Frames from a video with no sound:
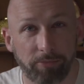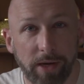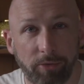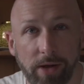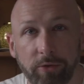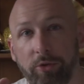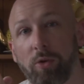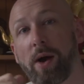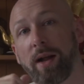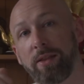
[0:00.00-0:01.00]
been around for a
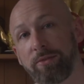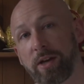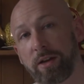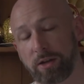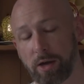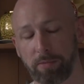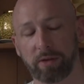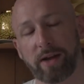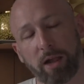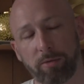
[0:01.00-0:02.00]
while, they've got a couple
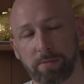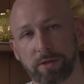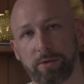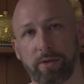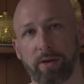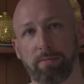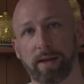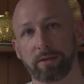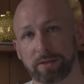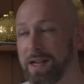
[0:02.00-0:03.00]
of albums under their
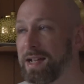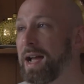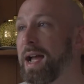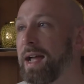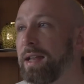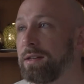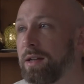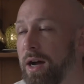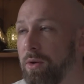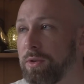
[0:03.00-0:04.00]
belt, and
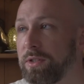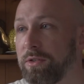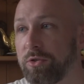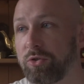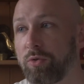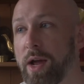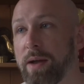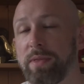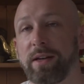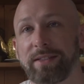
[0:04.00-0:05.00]
I would
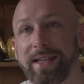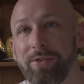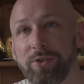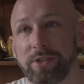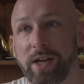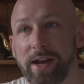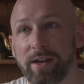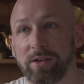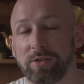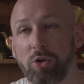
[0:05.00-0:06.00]
describe their sound design
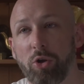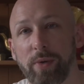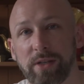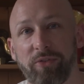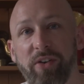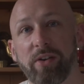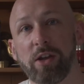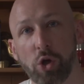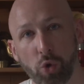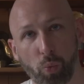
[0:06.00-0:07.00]
as always
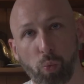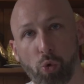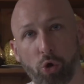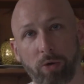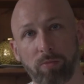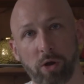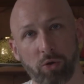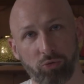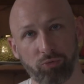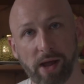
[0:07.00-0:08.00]
very warm,
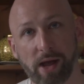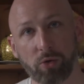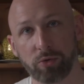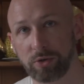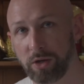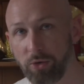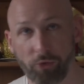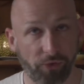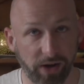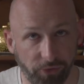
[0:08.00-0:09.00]
round,
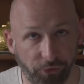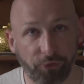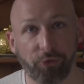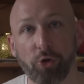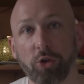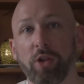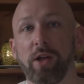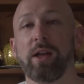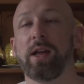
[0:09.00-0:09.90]
very full,